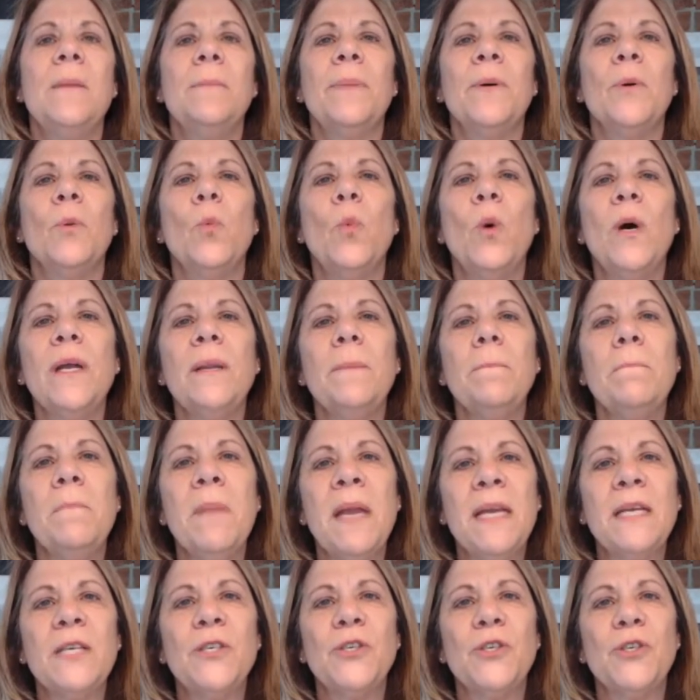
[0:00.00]
But what
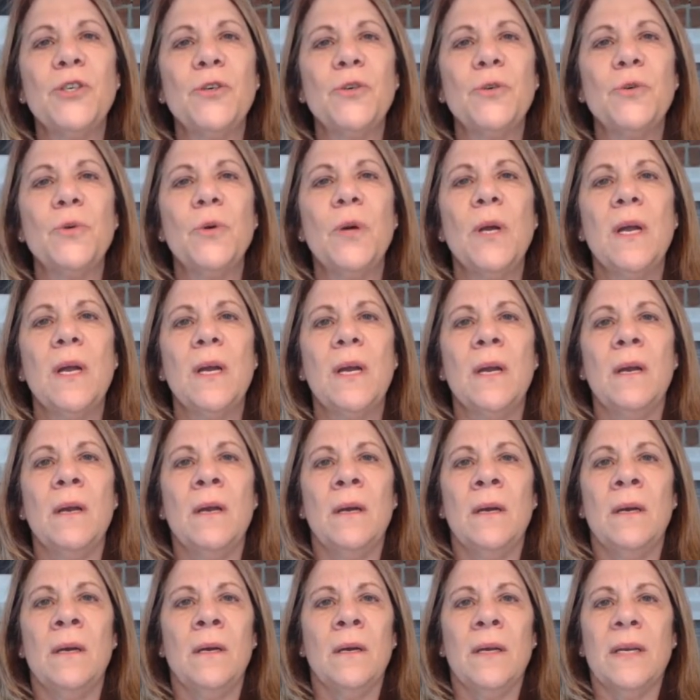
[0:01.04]
makes you
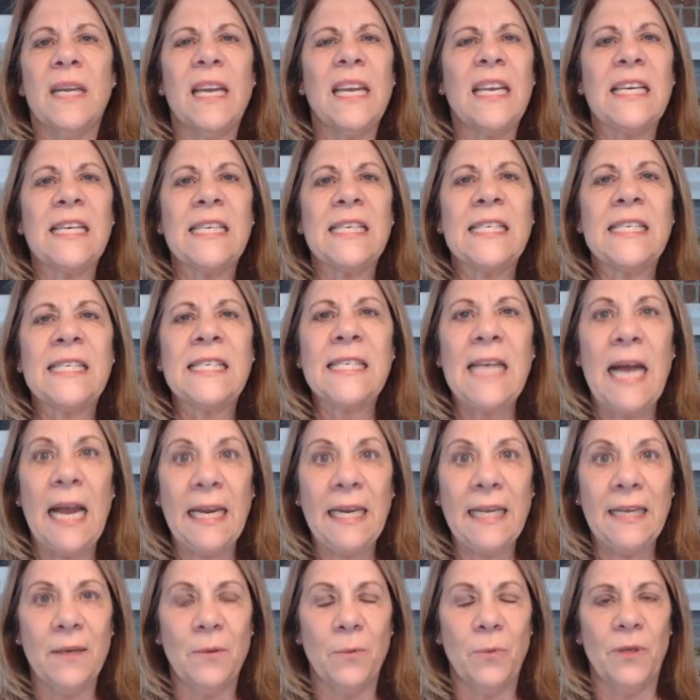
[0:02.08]
get
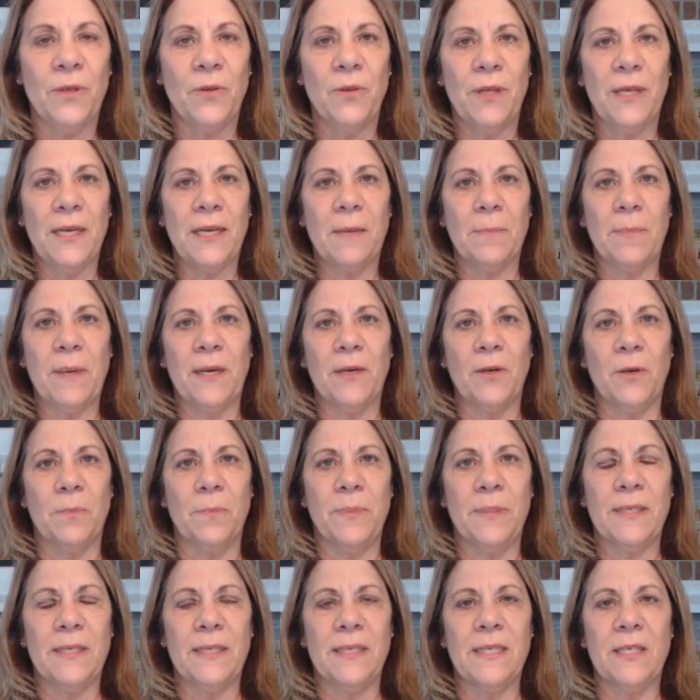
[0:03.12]
excited when you think about your
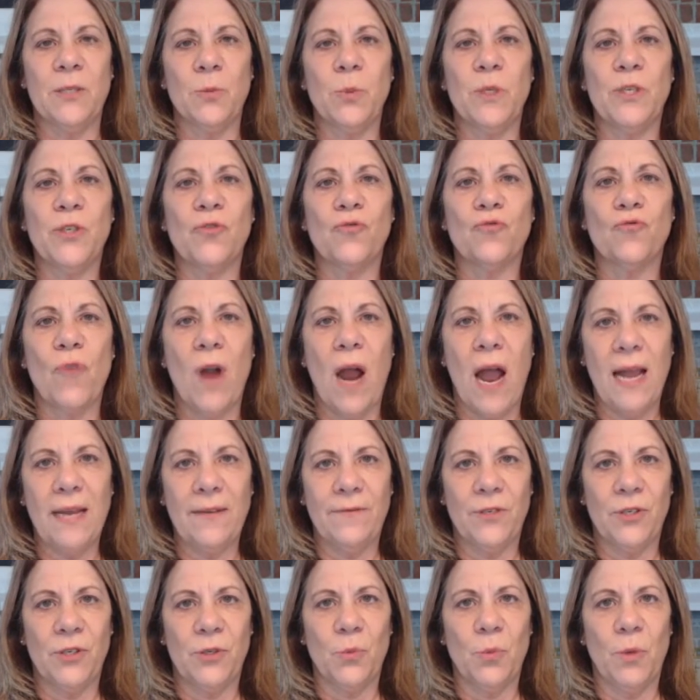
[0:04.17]
business? What
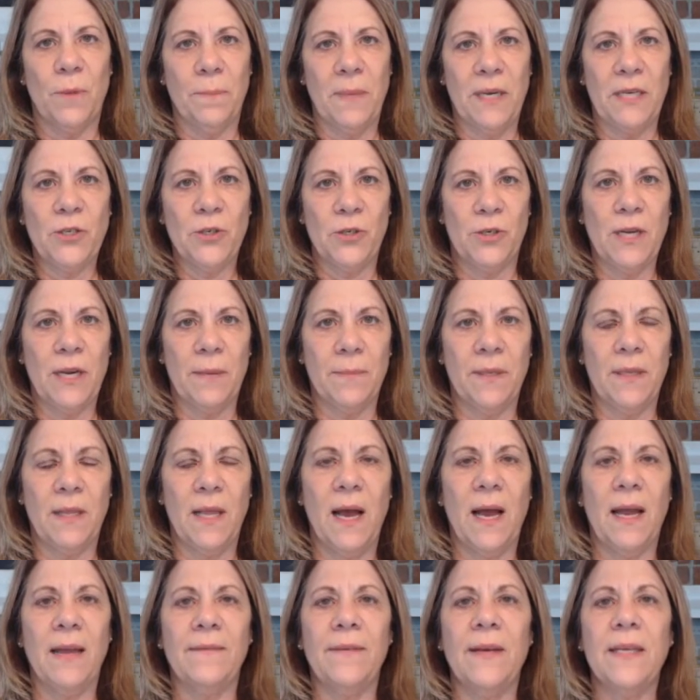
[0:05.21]
drives you? What makes you come
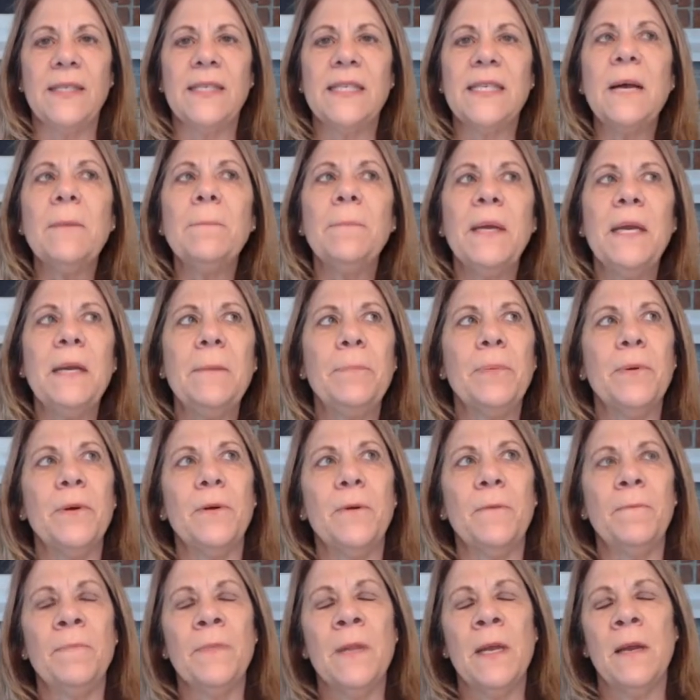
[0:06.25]
alive? And some
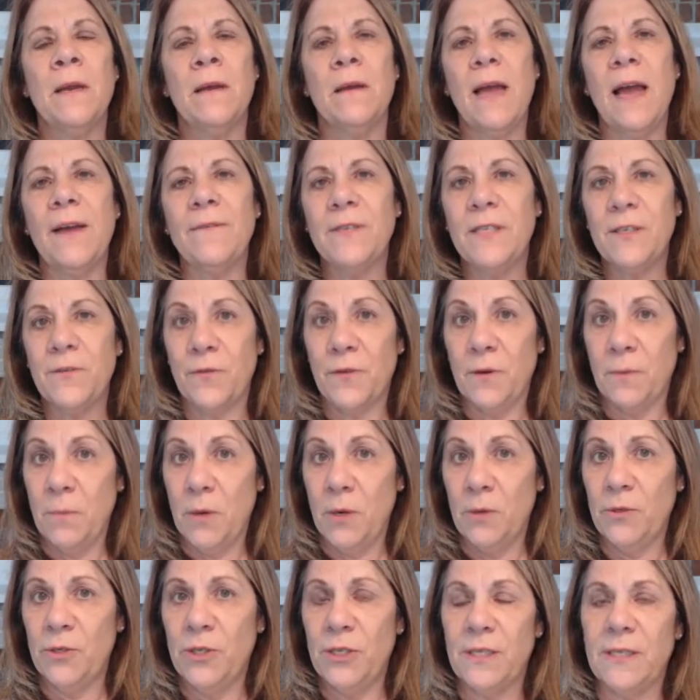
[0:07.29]
people have different
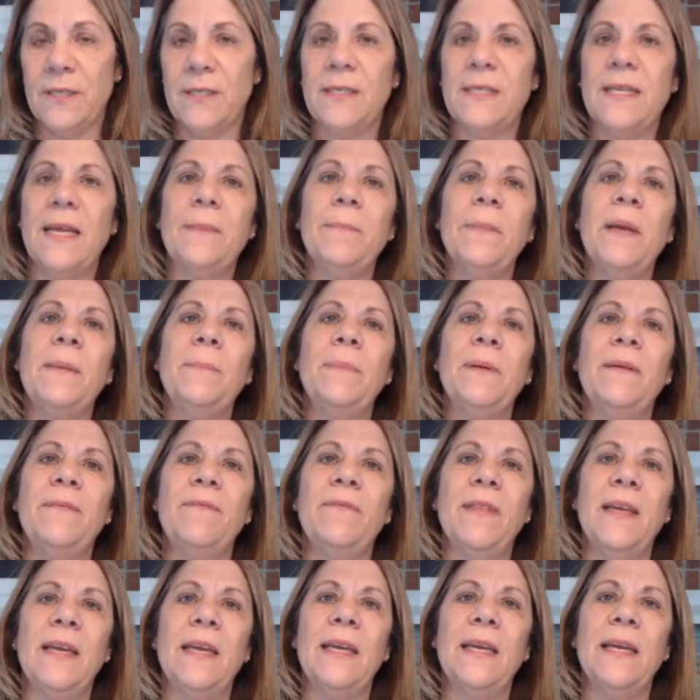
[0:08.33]
emotions. They may be
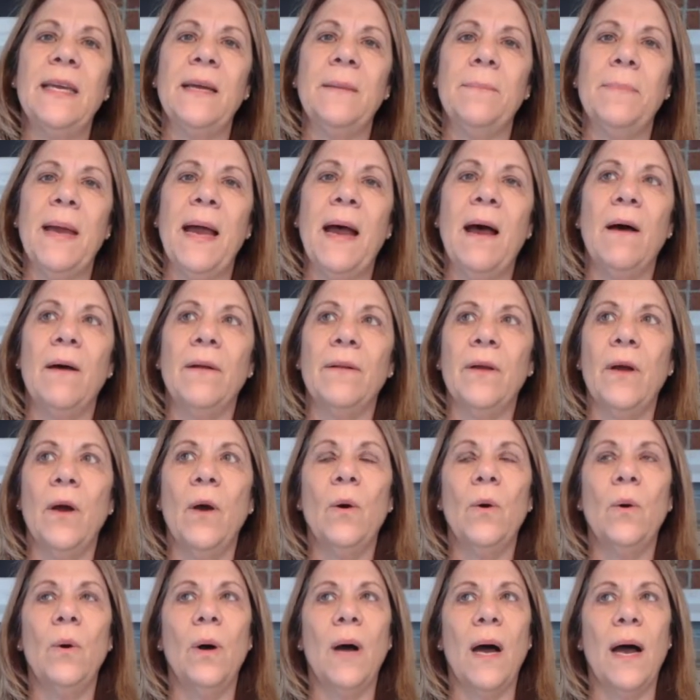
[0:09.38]
thinking about,
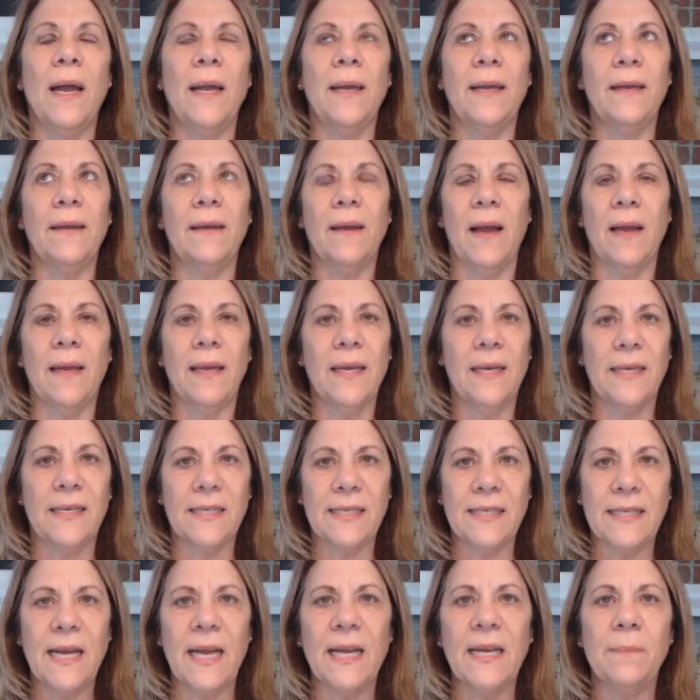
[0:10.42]
oh, I, I get
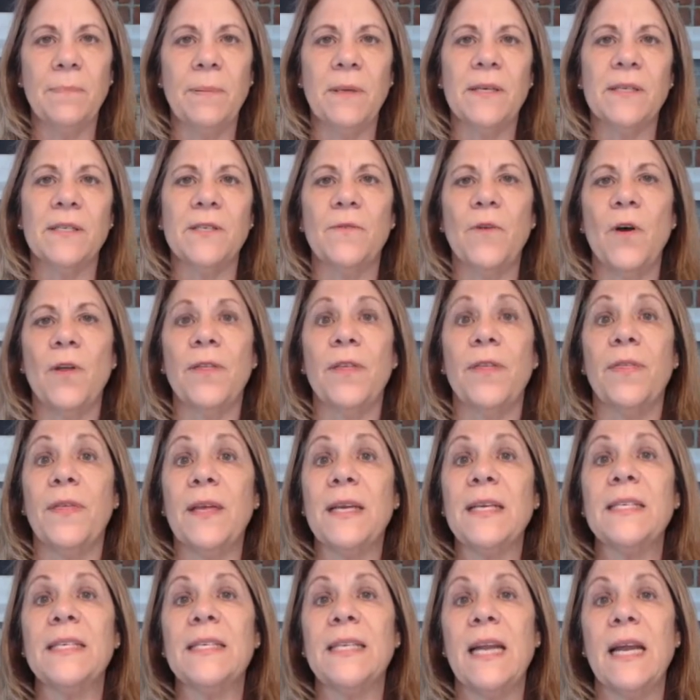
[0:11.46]
excited because of all the
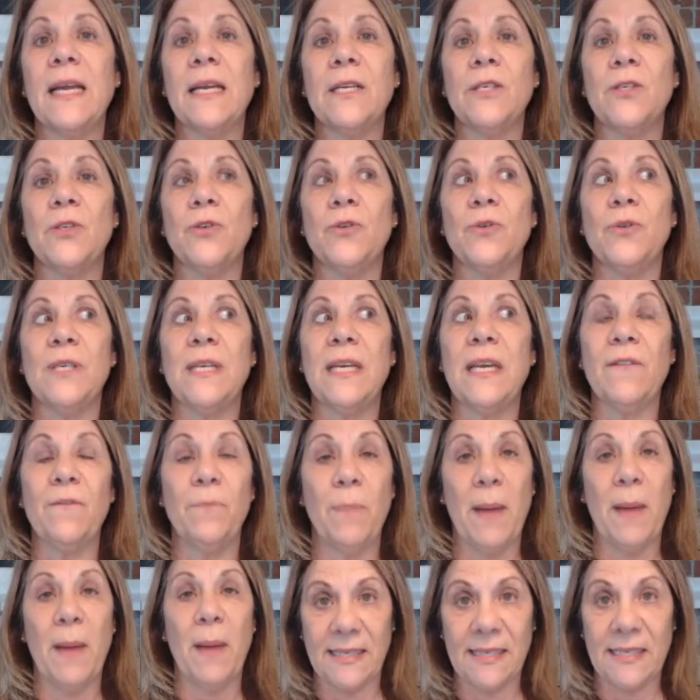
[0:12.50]
things that I can do to give
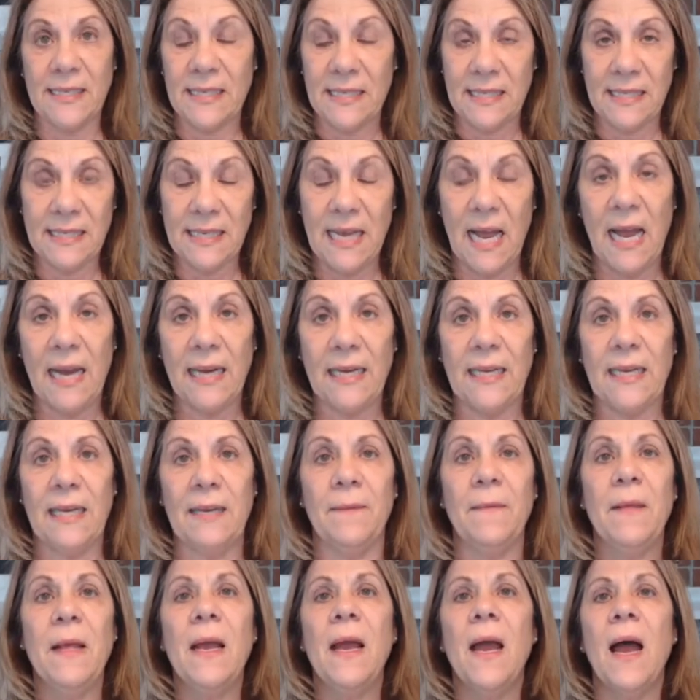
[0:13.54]
back to
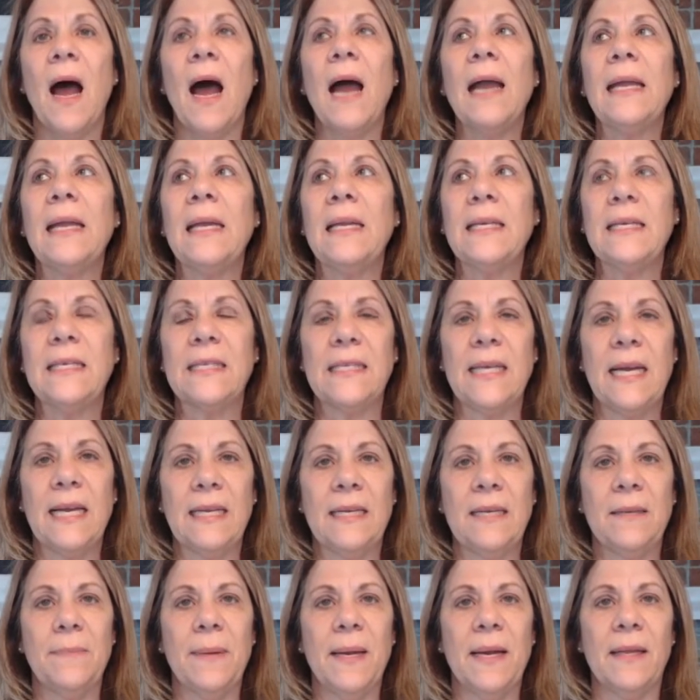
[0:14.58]
society. I get
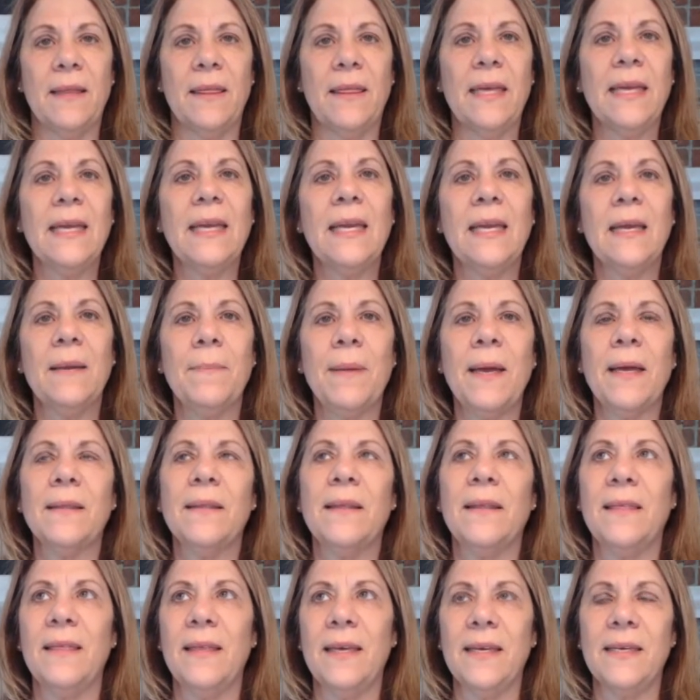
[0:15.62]
excited about thinking about
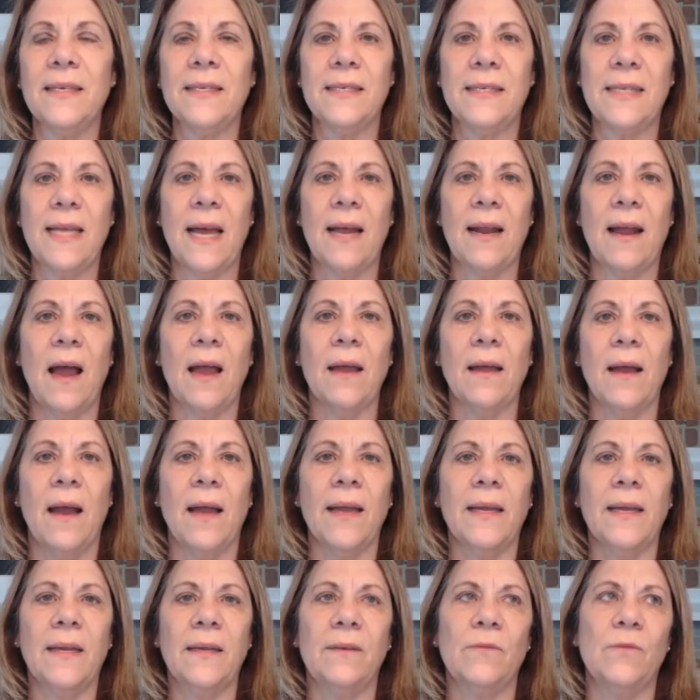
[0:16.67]
the things that I,
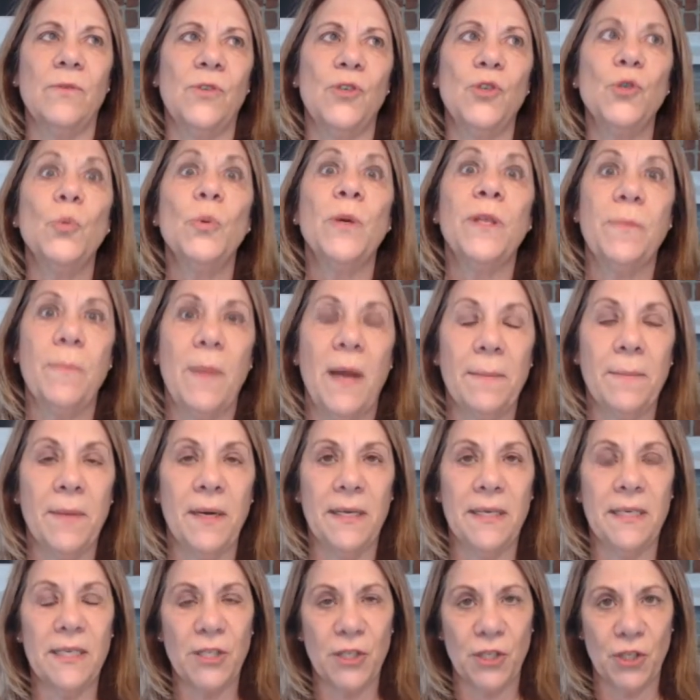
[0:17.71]
I can do with my
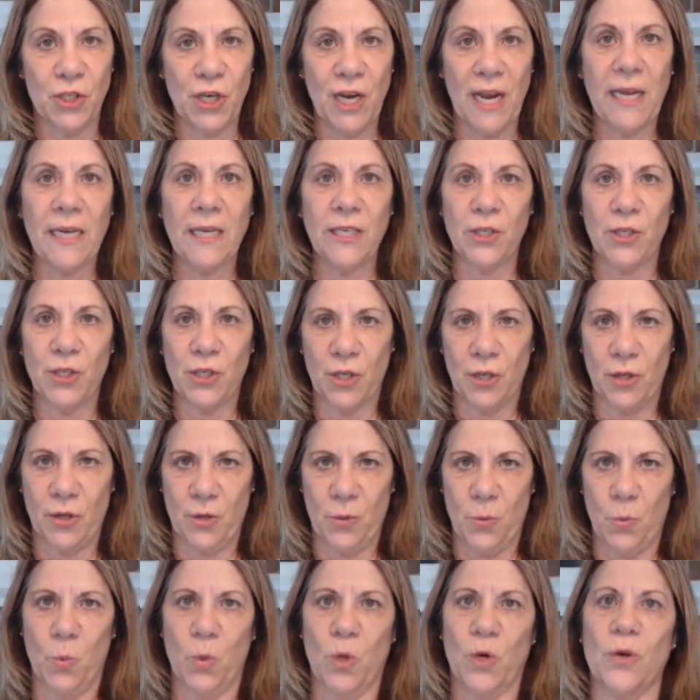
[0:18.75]
money to change
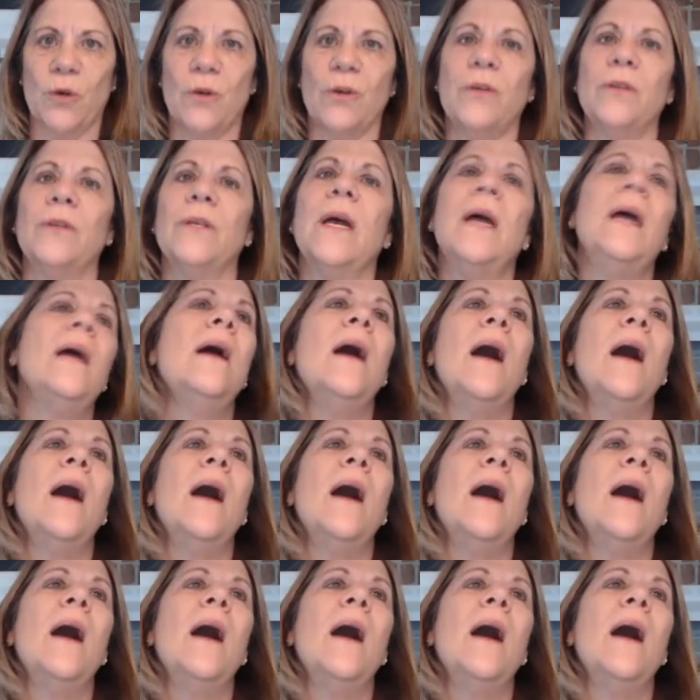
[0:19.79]
the world.